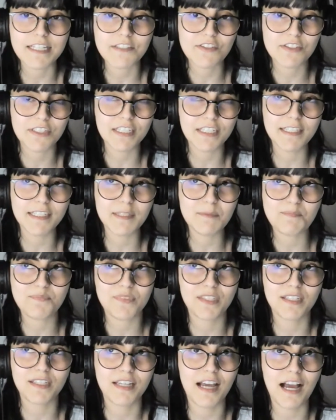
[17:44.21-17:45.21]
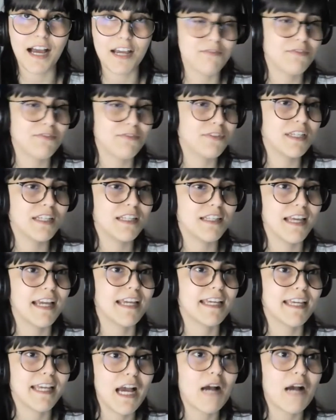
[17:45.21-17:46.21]
it's really, I feel
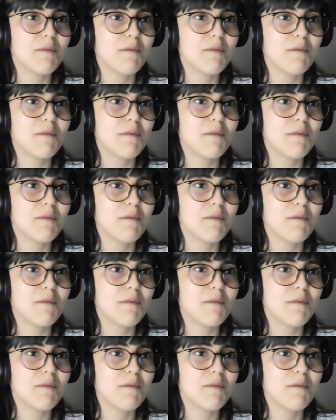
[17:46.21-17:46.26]
like